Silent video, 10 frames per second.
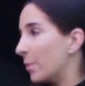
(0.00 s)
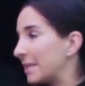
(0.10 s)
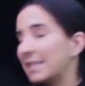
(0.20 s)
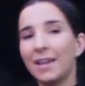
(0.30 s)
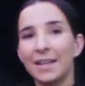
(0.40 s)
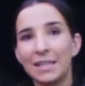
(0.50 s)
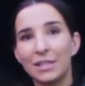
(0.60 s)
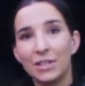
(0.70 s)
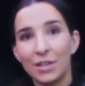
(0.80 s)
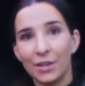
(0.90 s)
What we decided
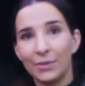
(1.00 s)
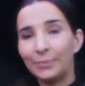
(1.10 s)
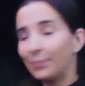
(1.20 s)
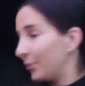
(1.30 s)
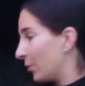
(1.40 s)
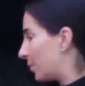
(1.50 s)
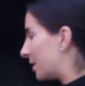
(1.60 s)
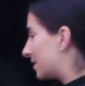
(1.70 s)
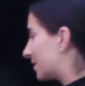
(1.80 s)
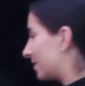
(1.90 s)
to do
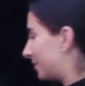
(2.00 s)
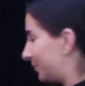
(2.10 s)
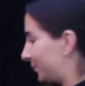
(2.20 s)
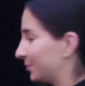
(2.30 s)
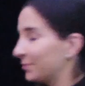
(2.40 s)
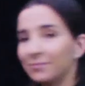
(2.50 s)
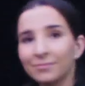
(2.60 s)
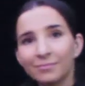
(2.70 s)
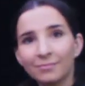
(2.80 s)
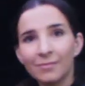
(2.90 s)
was
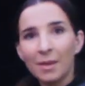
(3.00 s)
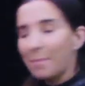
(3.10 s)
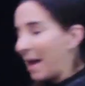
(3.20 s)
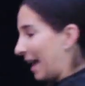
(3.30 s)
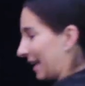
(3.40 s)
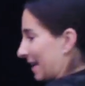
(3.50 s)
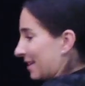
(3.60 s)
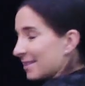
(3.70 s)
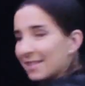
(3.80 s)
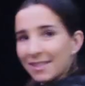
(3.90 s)
pallets